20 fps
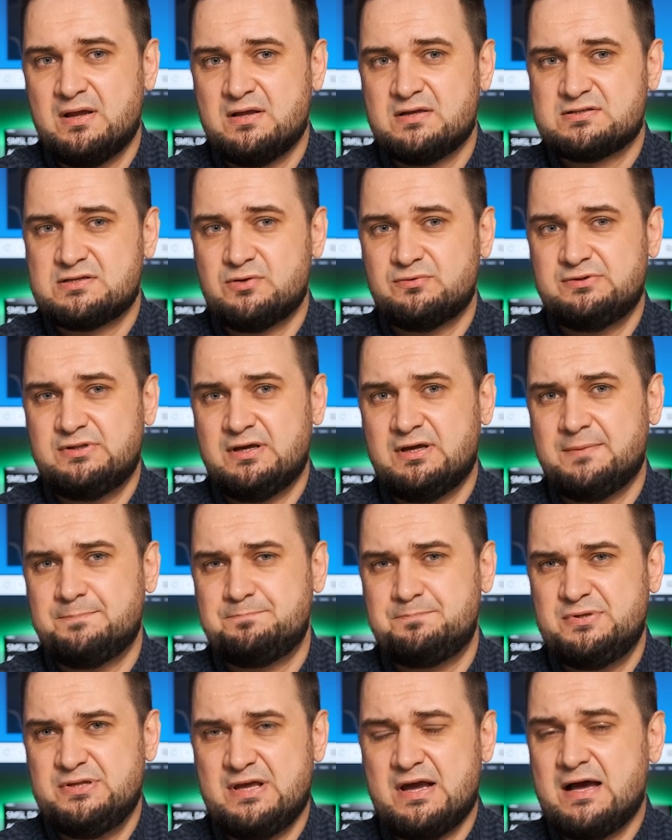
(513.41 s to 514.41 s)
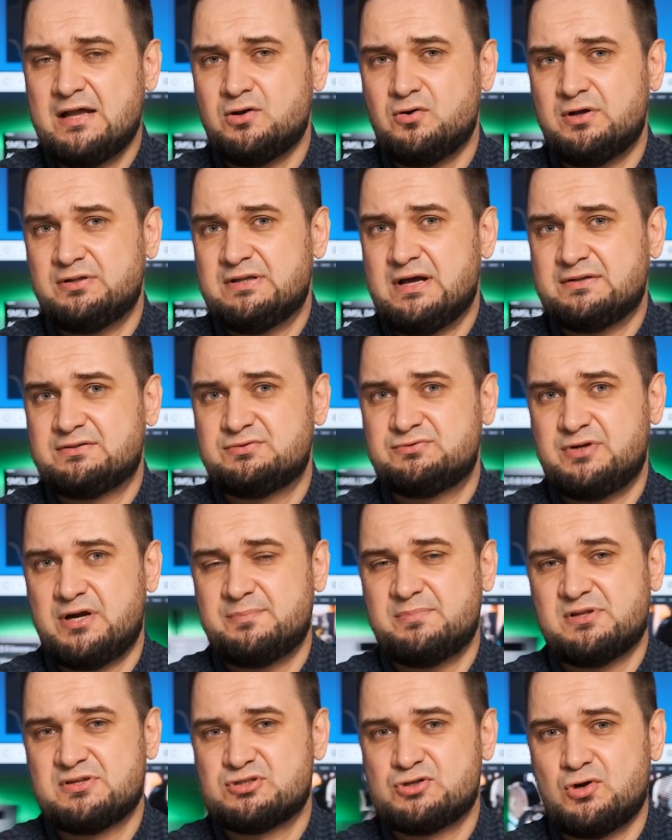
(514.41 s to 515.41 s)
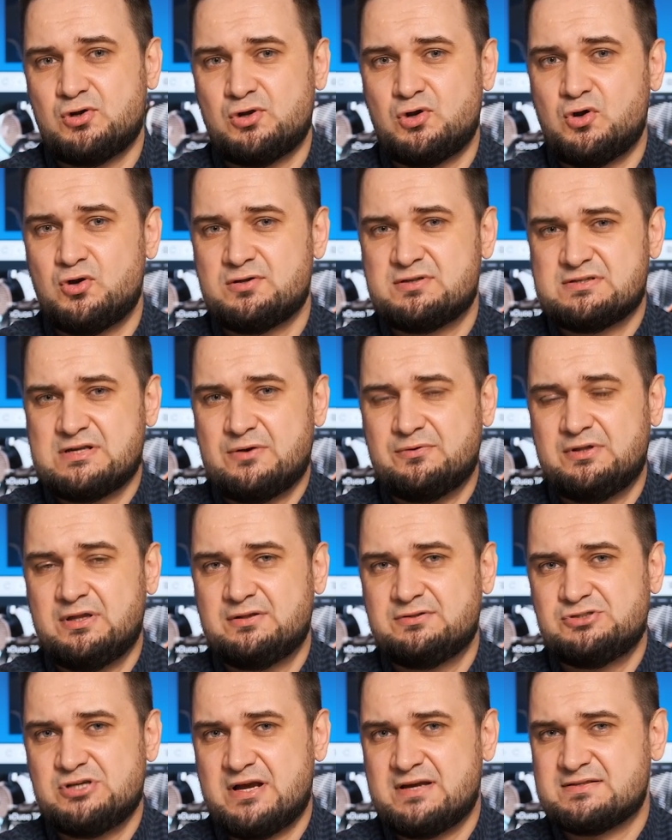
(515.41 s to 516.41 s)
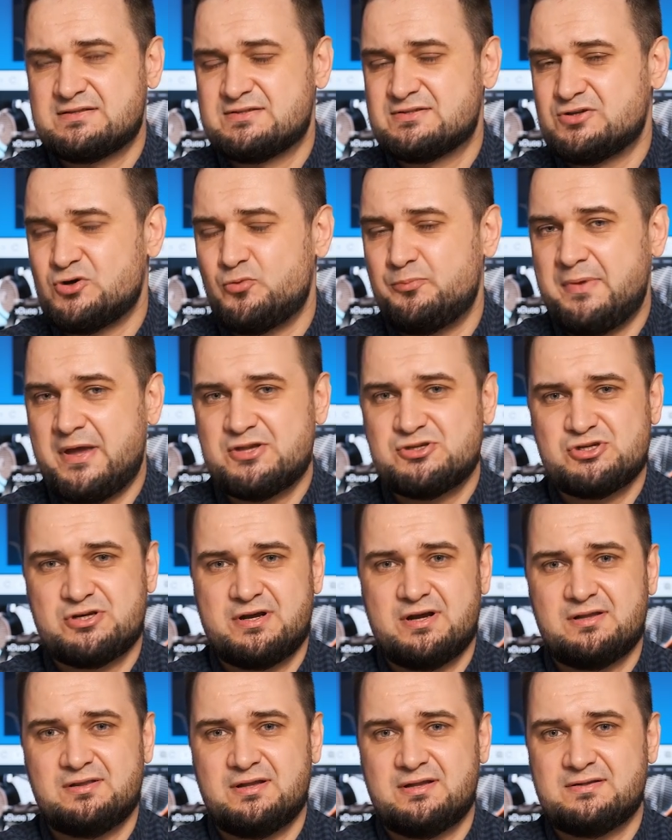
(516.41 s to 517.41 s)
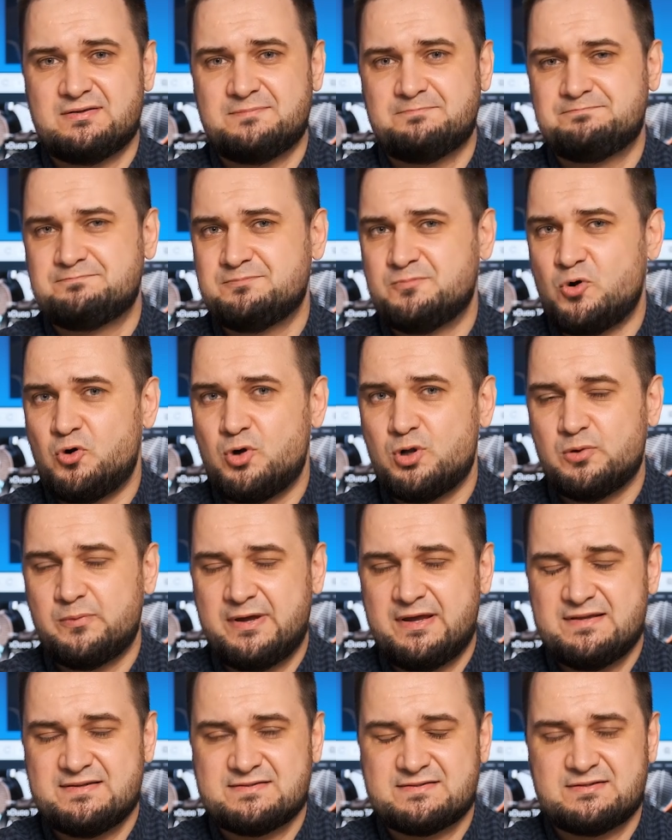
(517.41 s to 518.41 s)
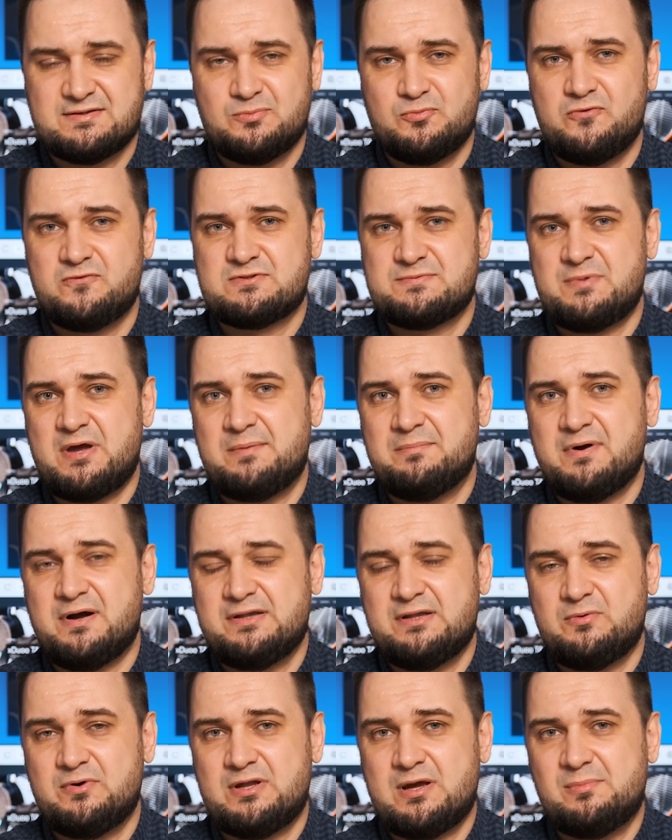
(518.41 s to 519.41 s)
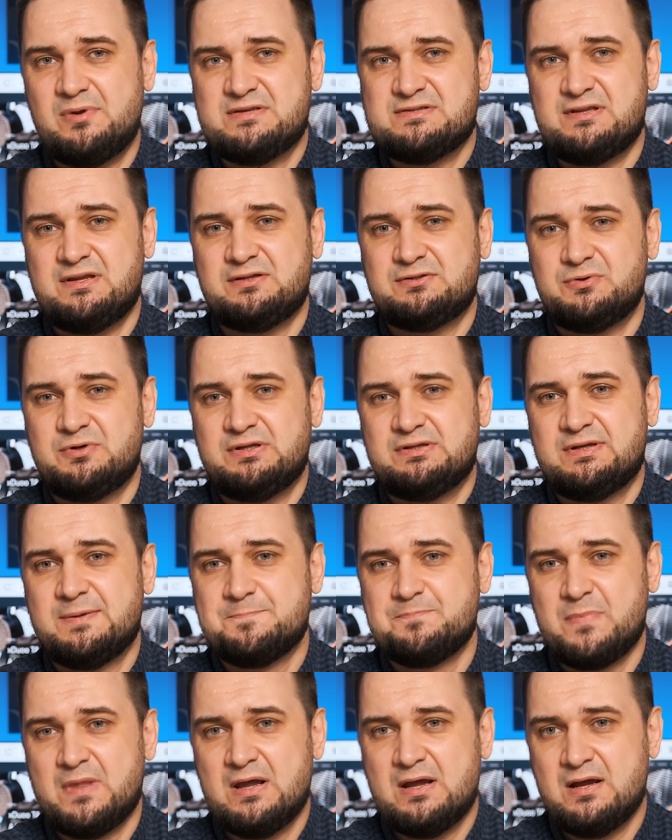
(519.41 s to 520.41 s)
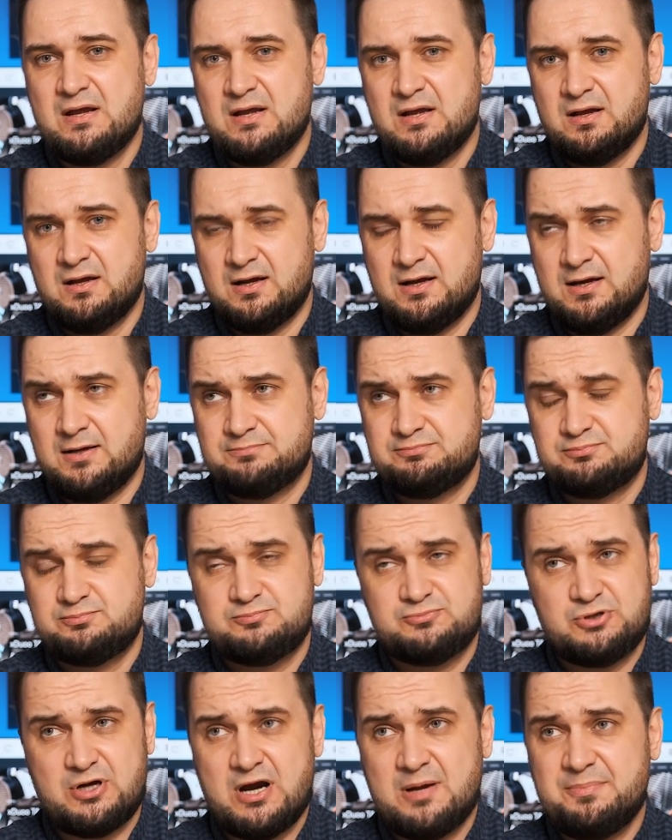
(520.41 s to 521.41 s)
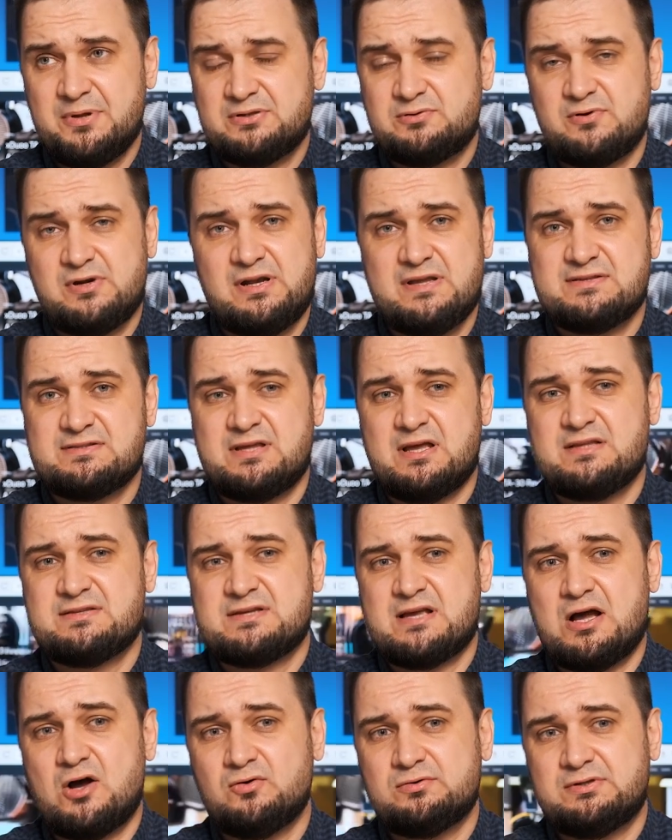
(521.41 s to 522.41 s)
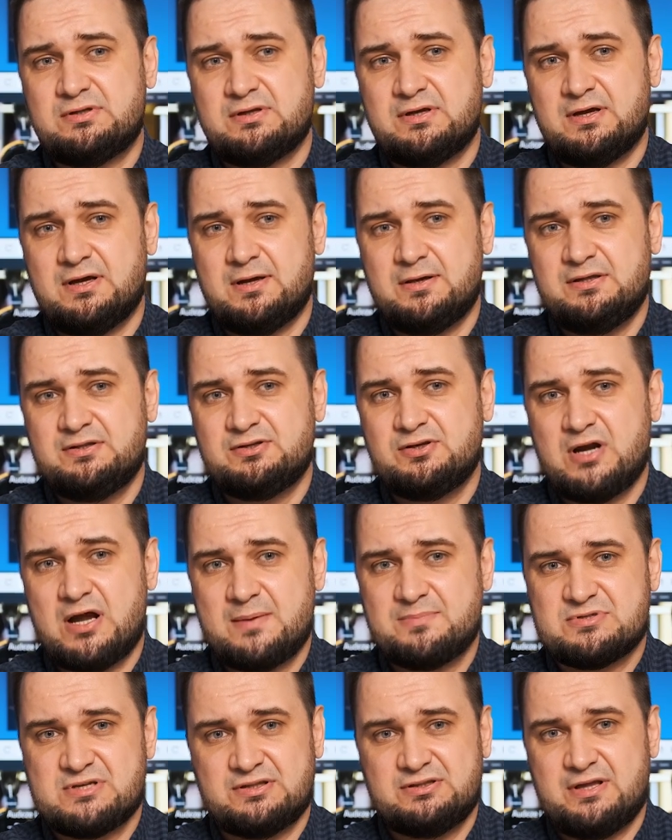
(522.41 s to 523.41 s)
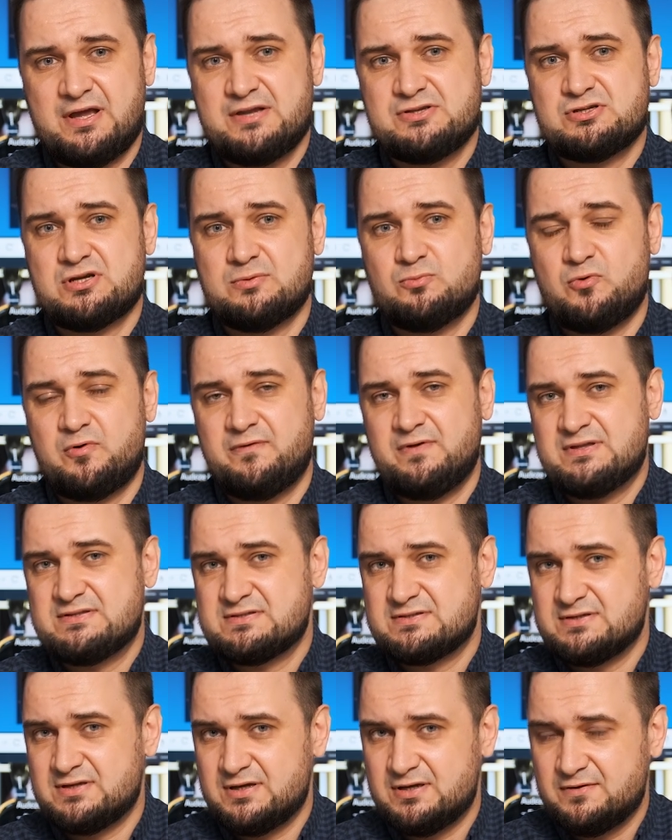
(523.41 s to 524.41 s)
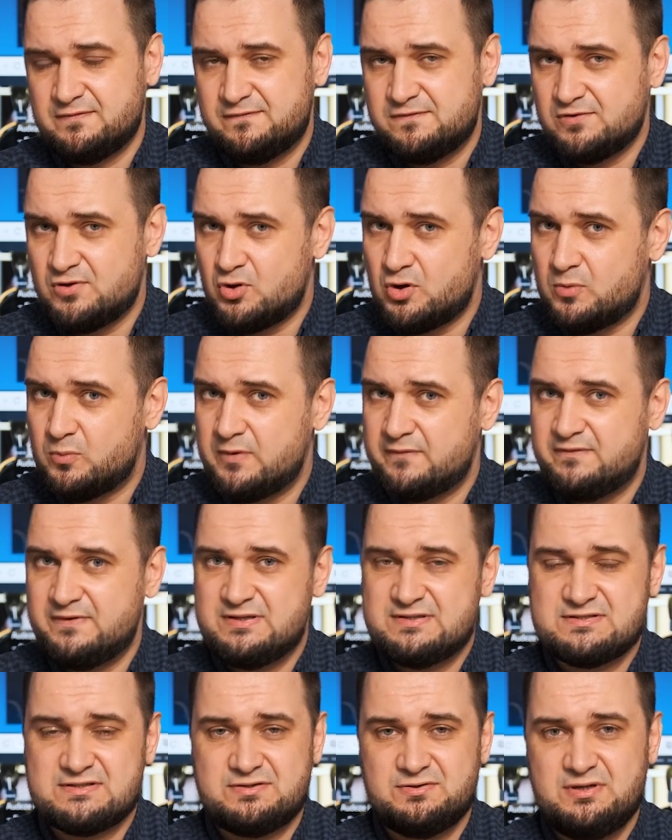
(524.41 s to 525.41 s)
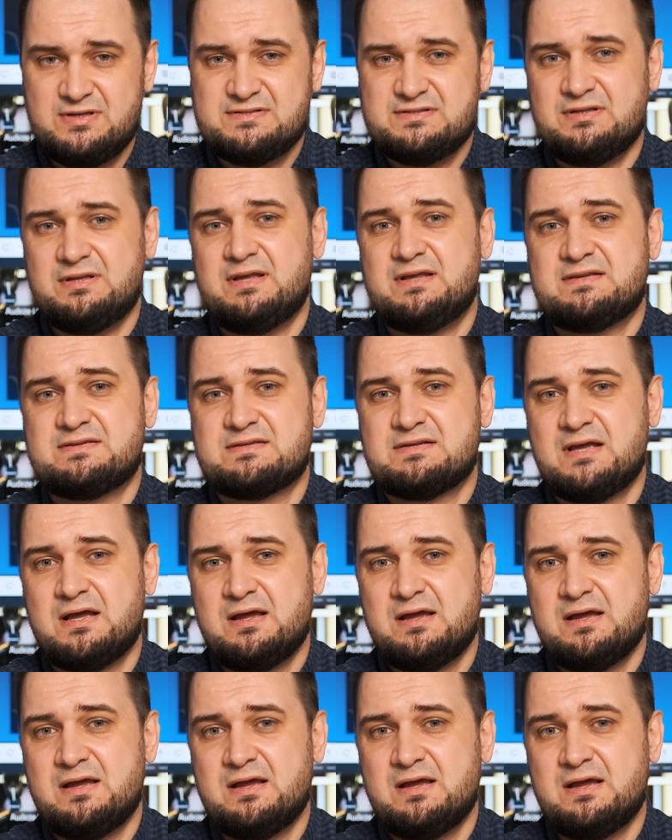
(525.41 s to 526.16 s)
So the piano and that treble solo sounded just so magical and always moves my body when I'm listening to it. Trumpet really stands out, it grabs attention with its flow, with its easiness.